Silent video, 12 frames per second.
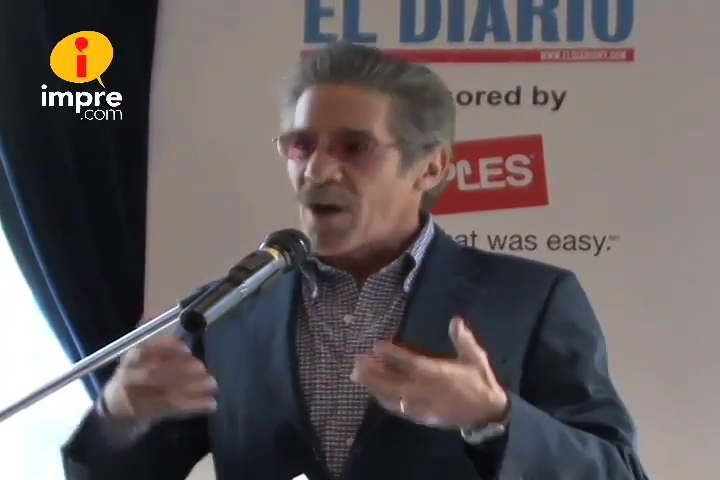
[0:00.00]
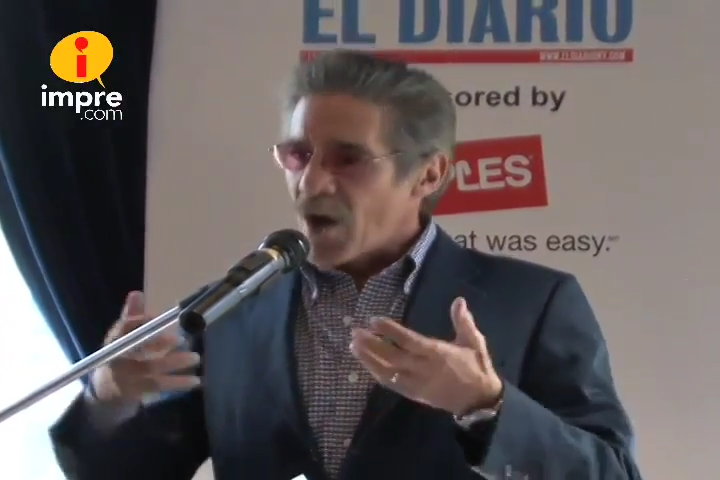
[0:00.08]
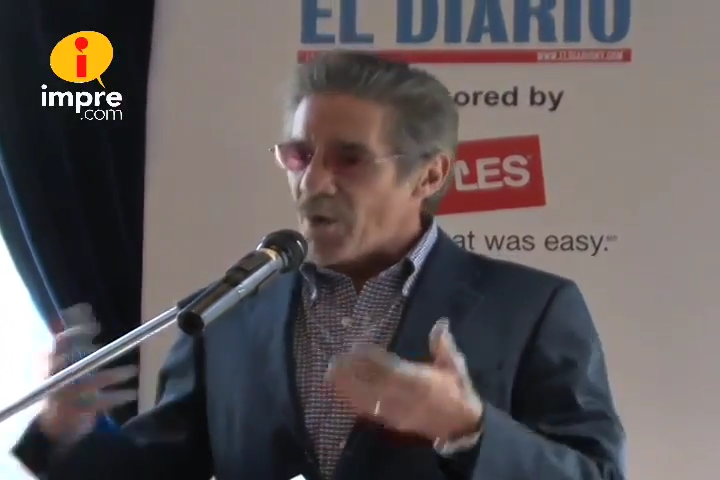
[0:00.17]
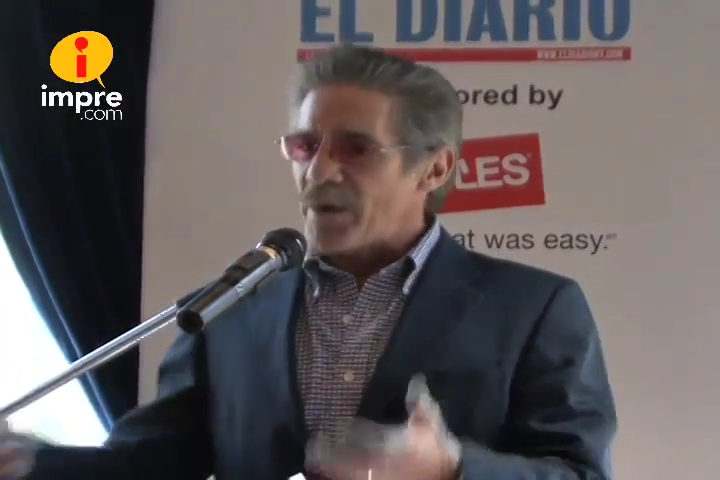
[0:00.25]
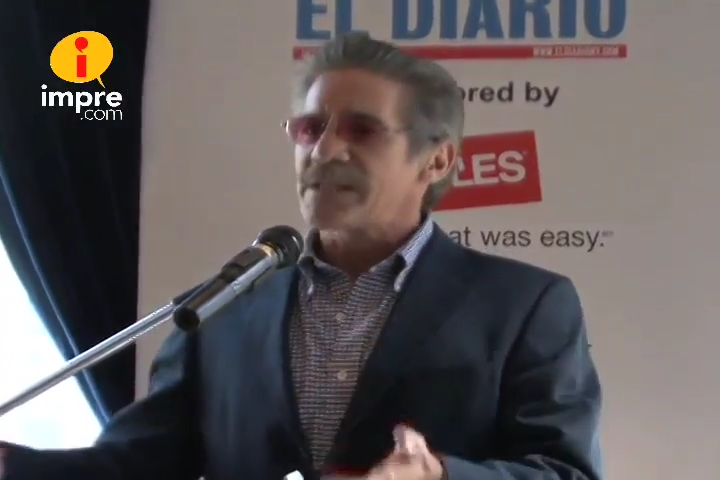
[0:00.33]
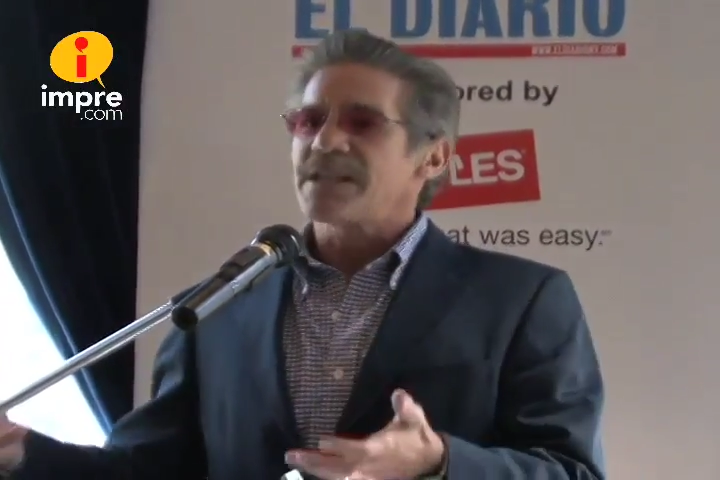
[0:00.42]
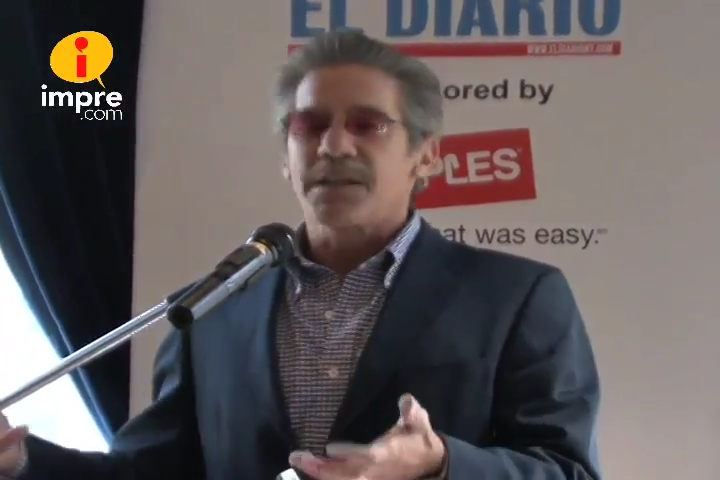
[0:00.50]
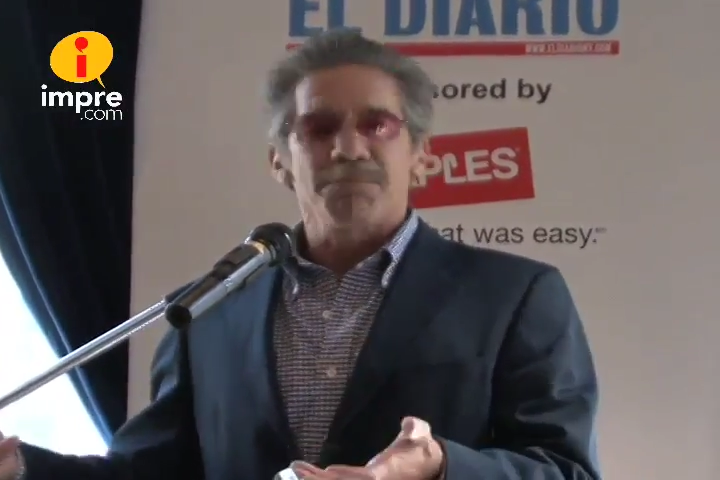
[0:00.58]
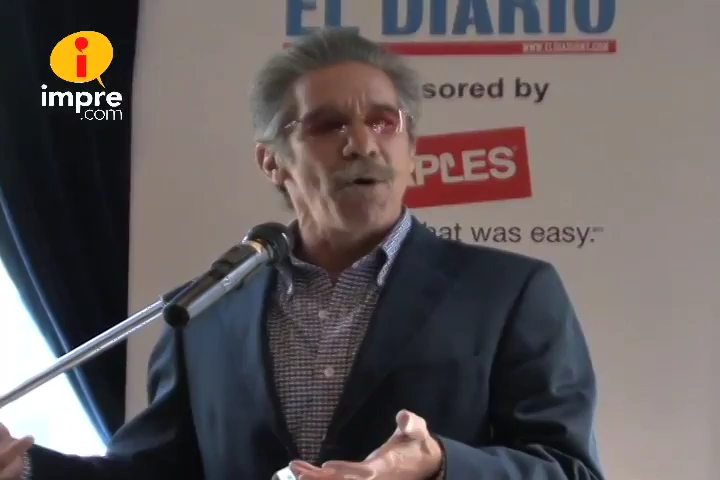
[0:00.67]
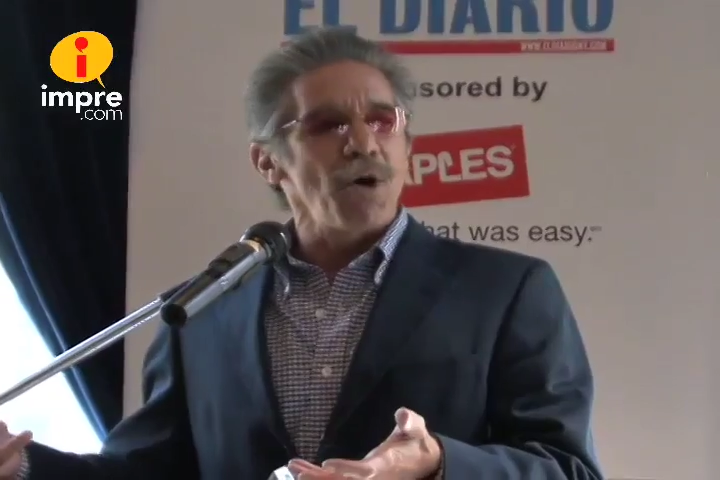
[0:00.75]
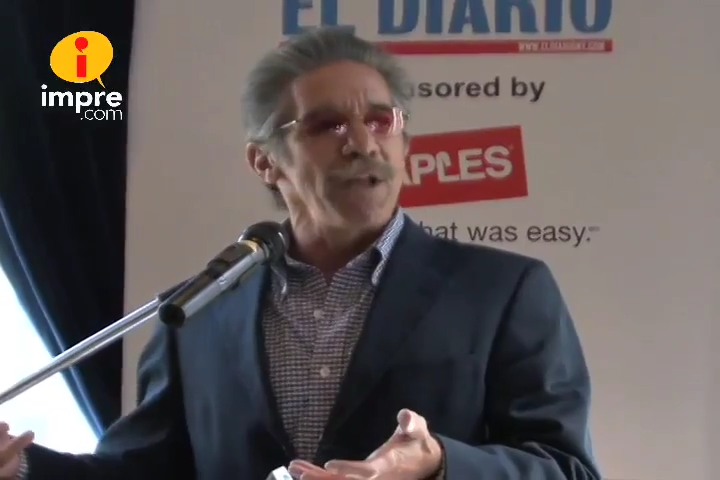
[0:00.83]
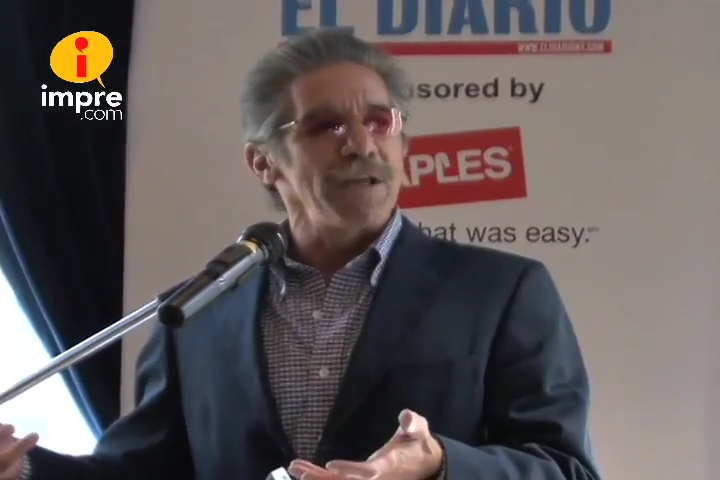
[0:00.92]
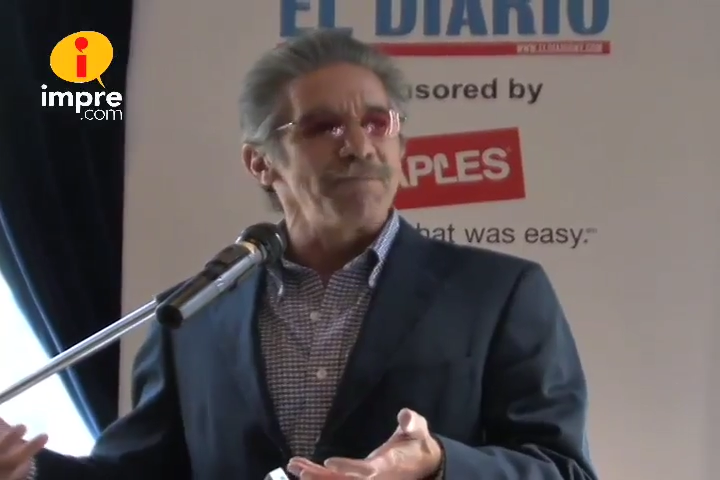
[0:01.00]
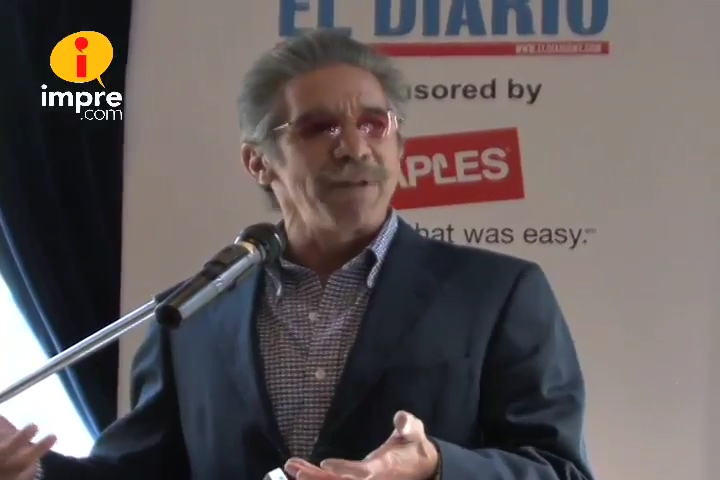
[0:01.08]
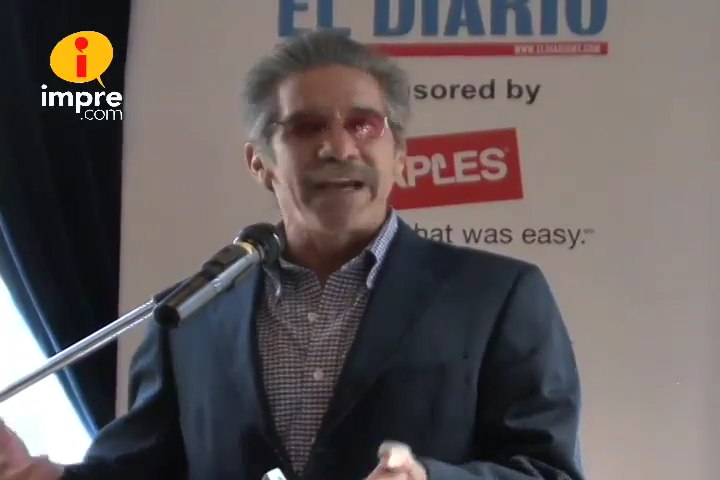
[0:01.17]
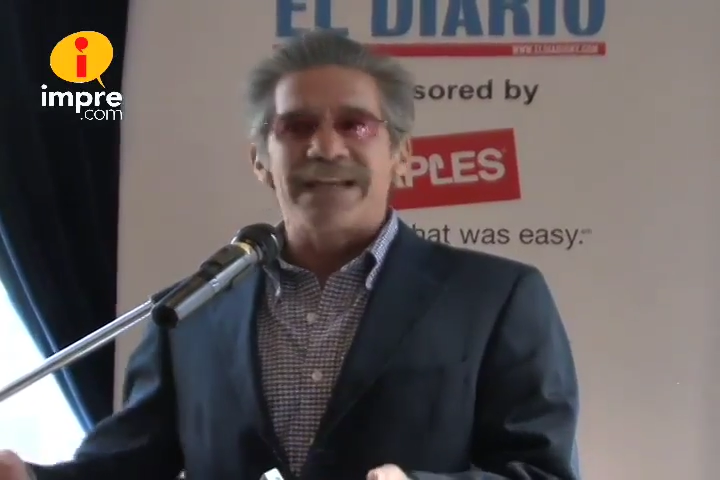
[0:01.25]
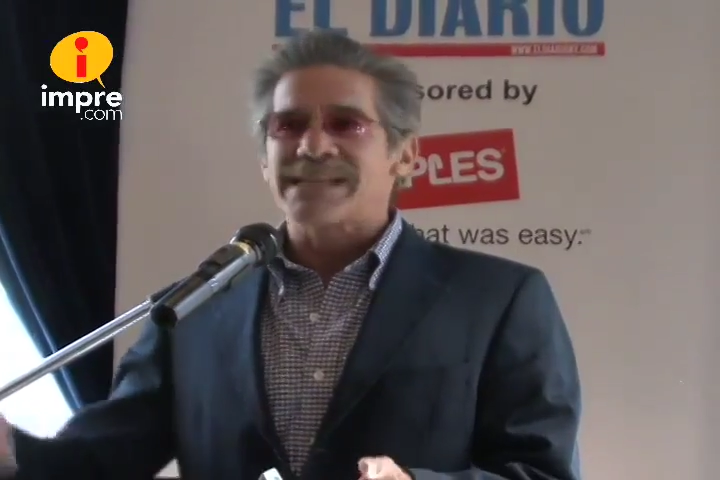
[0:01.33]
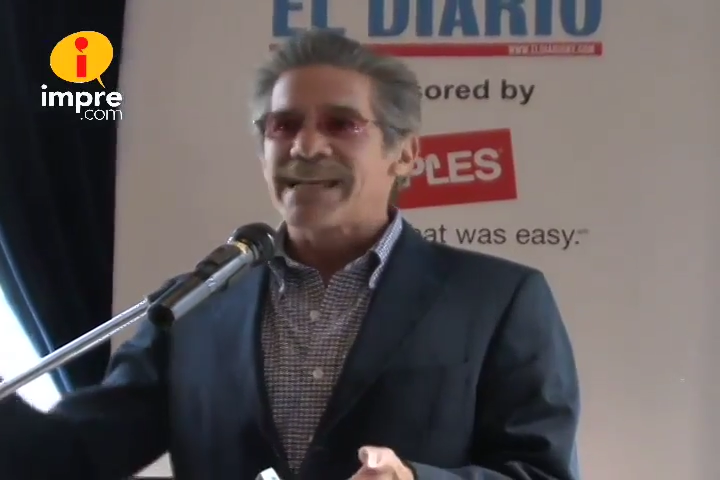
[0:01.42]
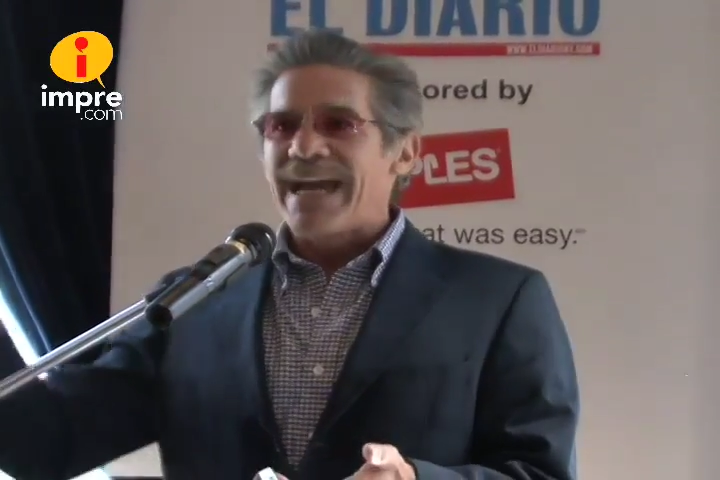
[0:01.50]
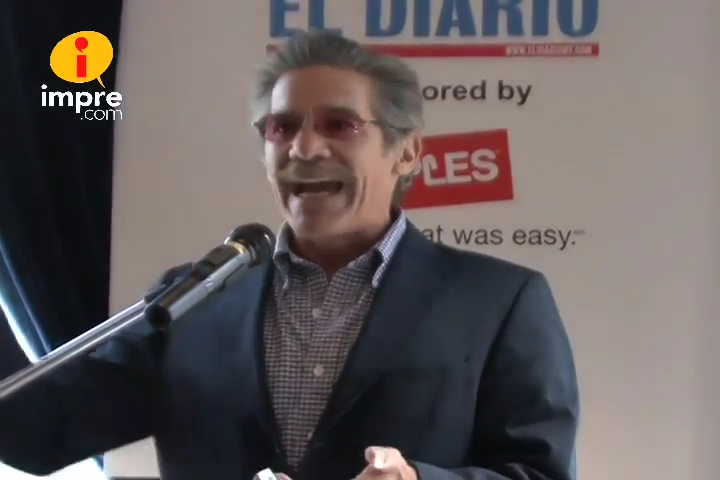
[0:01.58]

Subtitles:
going to the polling place,